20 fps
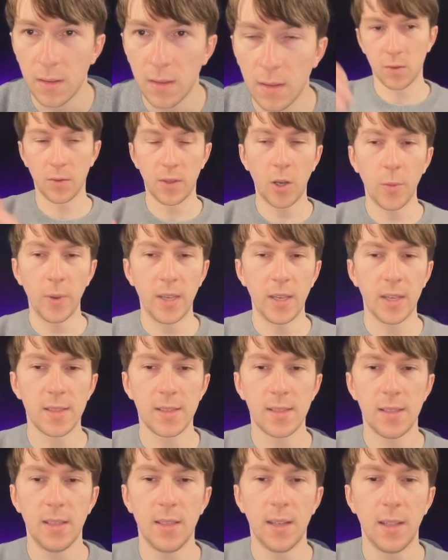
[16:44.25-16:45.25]
So now we can
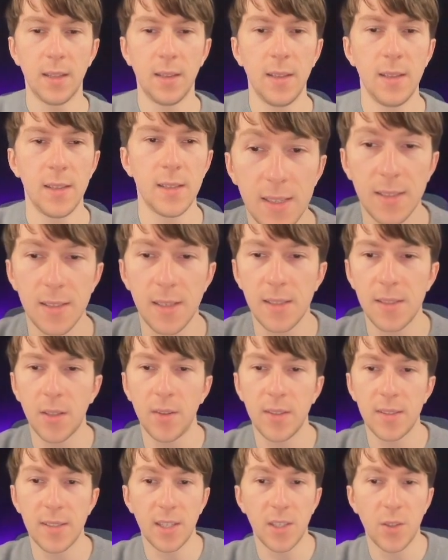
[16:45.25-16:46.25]
see that this assistant
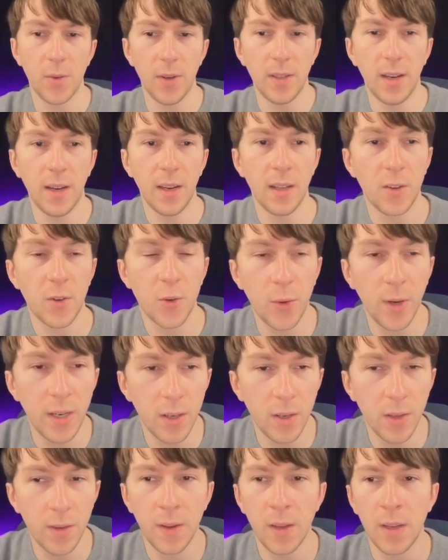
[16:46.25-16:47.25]
is actually getting
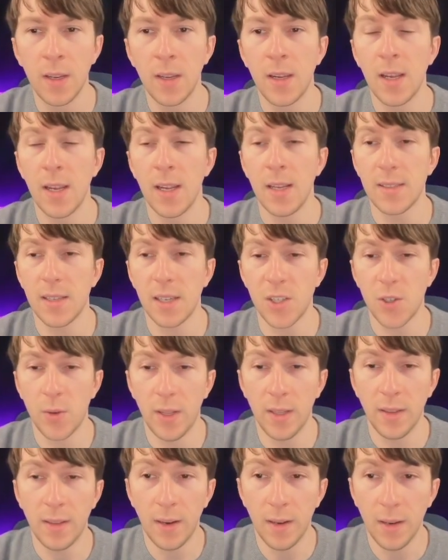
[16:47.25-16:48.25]
triggered. It's
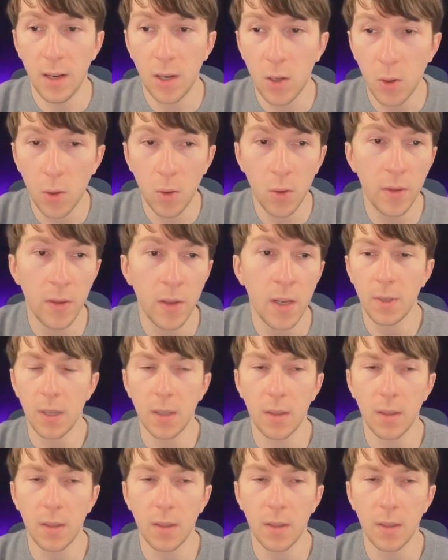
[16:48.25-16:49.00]
actually getting called.